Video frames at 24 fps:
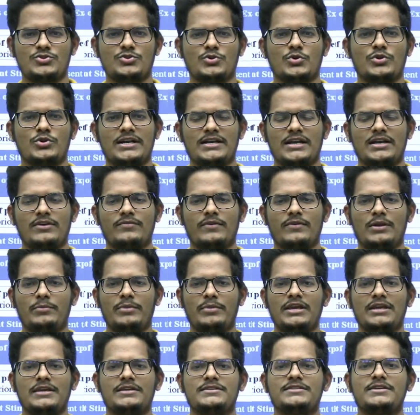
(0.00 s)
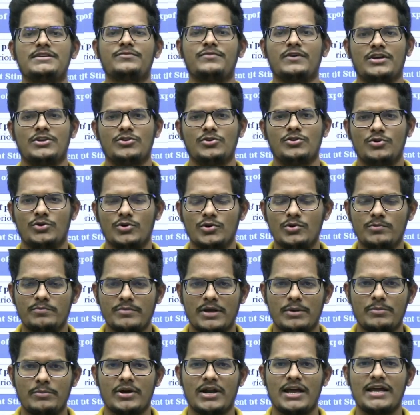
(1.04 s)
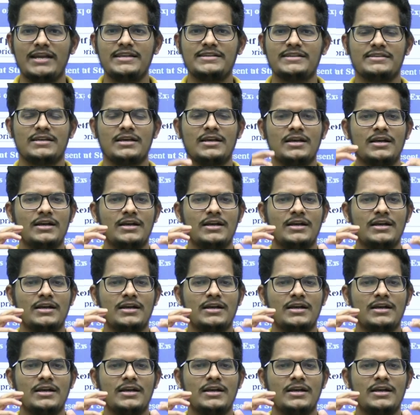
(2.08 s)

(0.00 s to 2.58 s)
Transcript: so that it will be easy for you to memorize